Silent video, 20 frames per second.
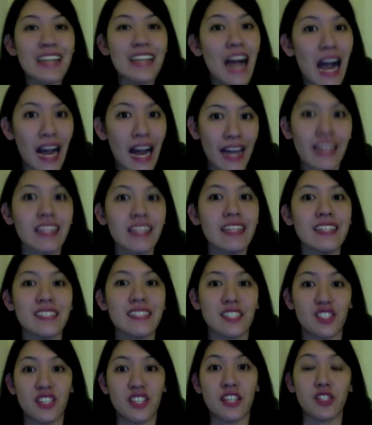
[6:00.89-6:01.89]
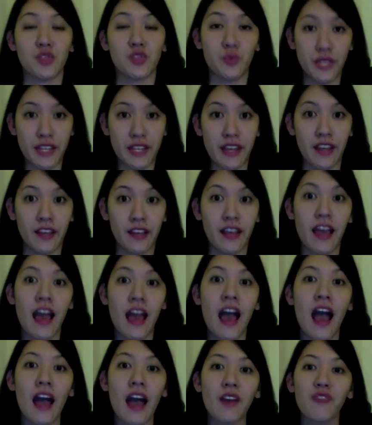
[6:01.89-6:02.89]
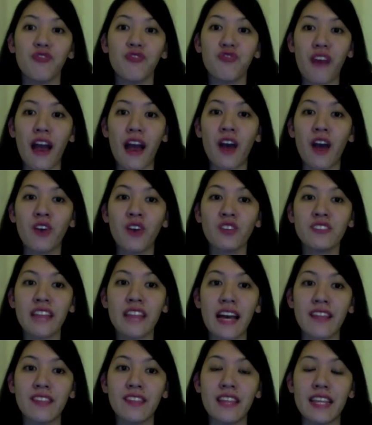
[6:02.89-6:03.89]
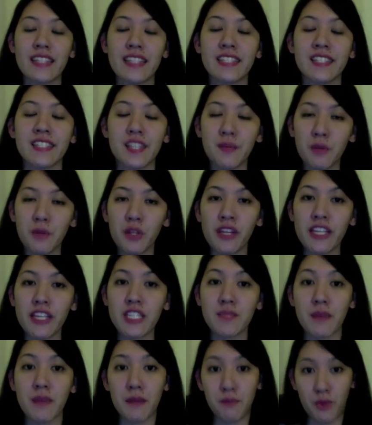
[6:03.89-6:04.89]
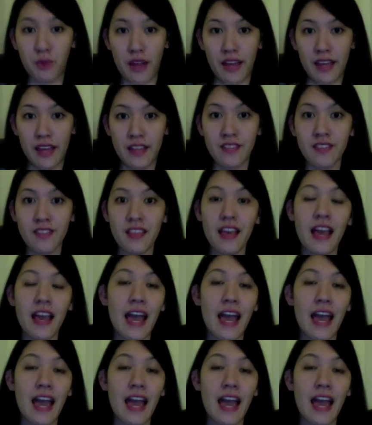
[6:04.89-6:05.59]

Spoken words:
highly suggest reading. I've found that it stimulates my brain